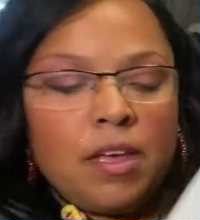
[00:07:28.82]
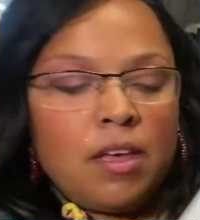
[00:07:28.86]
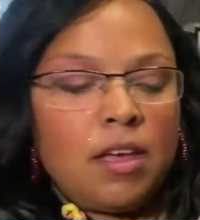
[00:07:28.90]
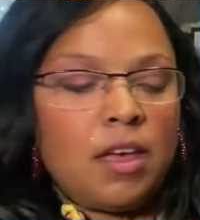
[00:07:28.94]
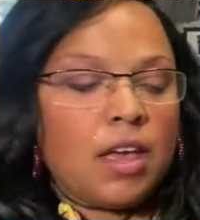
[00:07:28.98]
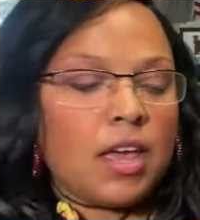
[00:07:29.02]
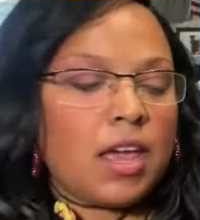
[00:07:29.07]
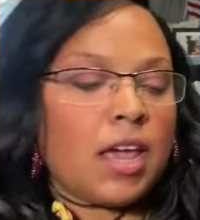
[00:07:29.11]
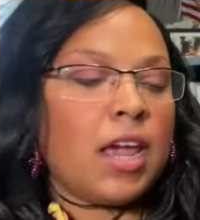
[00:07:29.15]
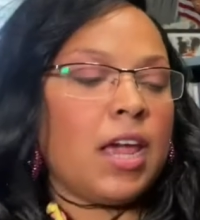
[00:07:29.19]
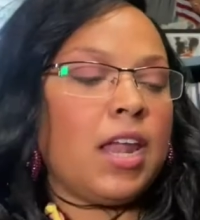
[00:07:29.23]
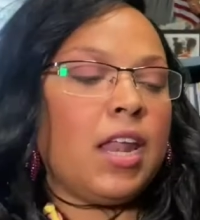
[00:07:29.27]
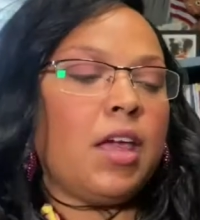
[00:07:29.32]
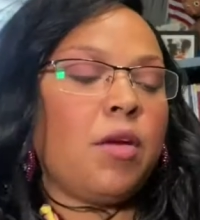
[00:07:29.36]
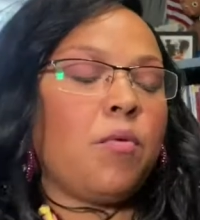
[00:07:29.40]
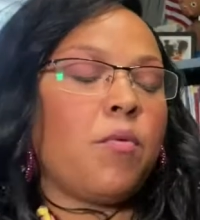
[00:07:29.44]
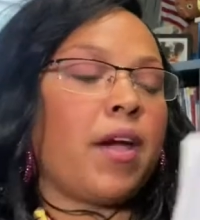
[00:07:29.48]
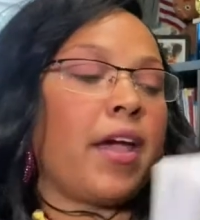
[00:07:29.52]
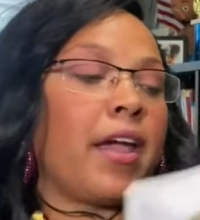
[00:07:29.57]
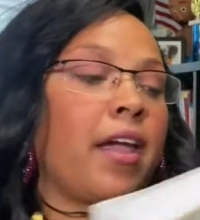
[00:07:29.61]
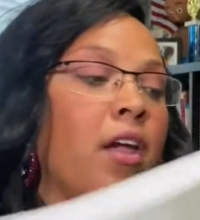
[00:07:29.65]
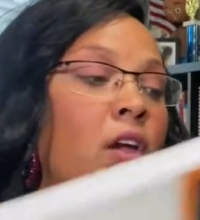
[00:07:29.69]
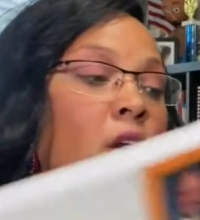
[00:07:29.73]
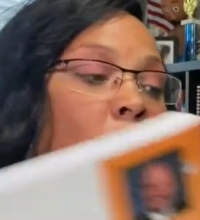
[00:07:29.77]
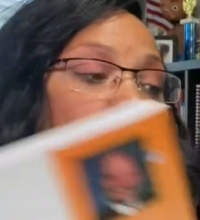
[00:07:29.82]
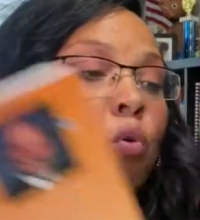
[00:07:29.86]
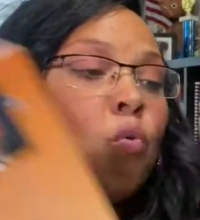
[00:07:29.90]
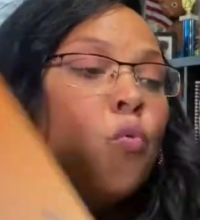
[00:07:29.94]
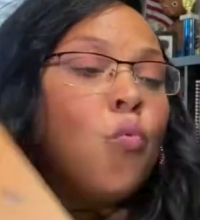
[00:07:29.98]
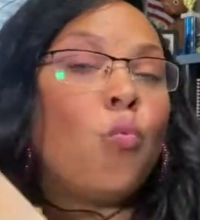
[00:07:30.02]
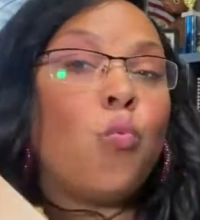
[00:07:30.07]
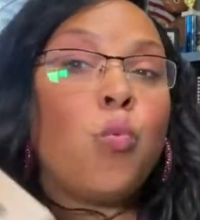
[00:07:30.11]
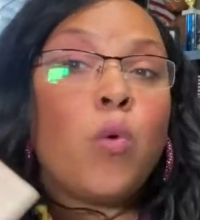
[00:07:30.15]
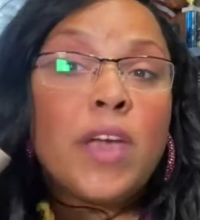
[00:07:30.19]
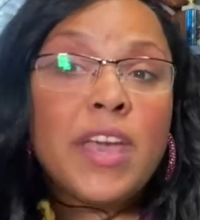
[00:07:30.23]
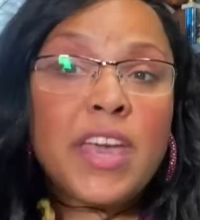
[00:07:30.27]
Anyway,
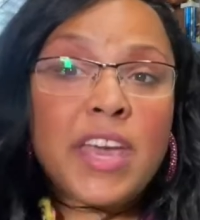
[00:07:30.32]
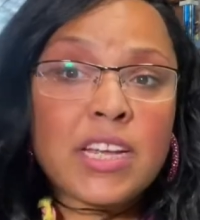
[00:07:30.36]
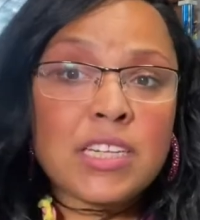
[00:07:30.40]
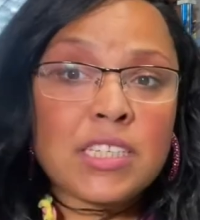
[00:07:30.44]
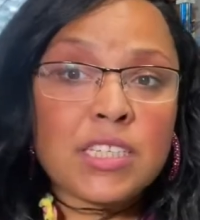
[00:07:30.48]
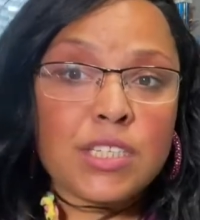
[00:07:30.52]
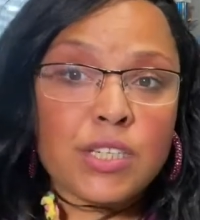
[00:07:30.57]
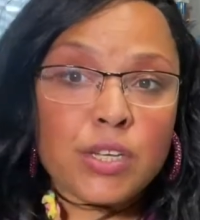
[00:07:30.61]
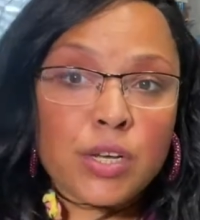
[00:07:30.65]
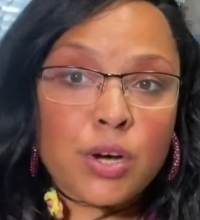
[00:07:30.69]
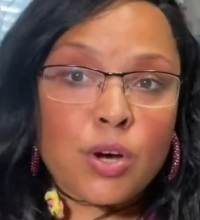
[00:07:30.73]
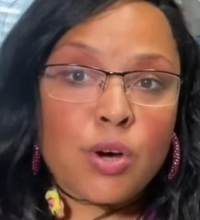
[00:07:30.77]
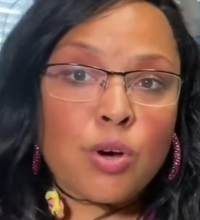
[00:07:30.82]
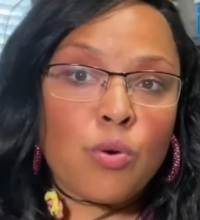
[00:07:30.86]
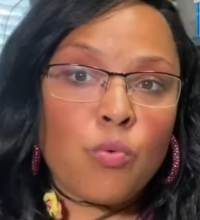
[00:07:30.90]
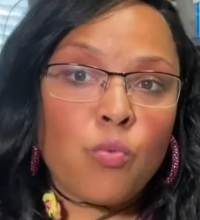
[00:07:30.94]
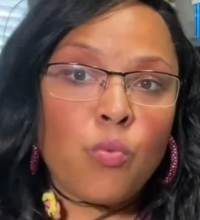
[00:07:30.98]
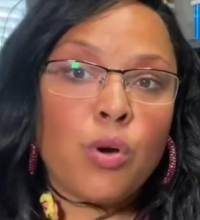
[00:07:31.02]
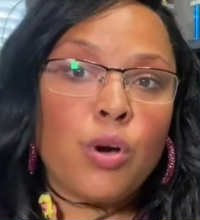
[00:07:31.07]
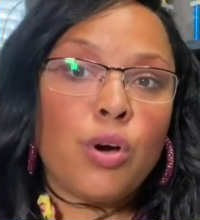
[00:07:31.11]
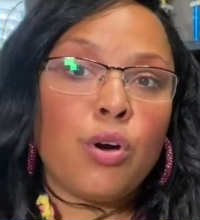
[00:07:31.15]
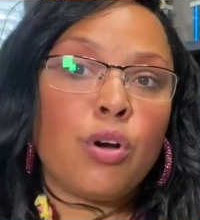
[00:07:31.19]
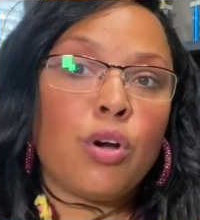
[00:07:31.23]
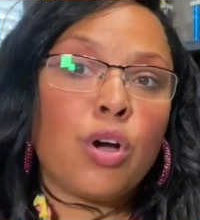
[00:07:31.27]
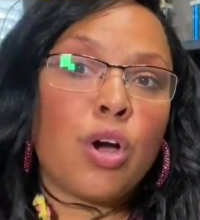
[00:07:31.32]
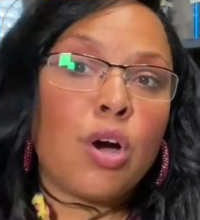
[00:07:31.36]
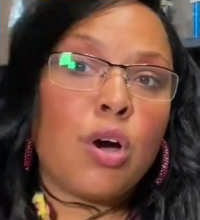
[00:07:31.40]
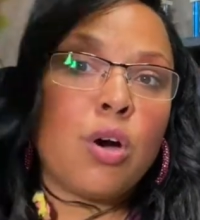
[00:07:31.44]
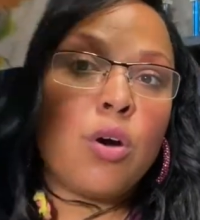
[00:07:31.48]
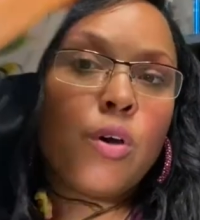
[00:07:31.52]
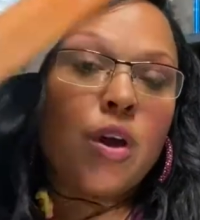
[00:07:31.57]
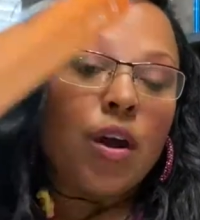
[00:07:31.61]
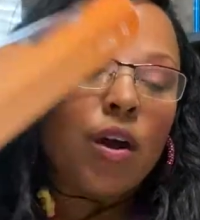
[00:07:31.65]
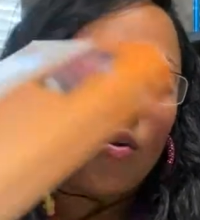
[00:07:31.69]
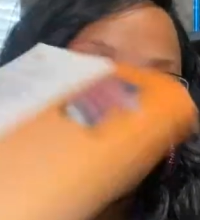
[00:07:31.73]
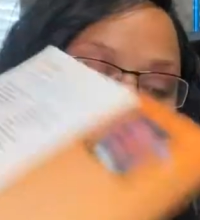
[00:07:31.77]
we still will
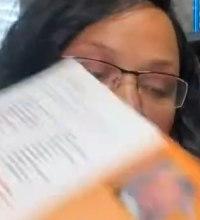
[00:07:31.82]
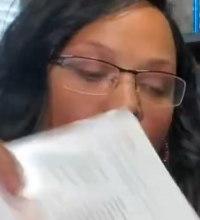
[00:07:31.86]
go,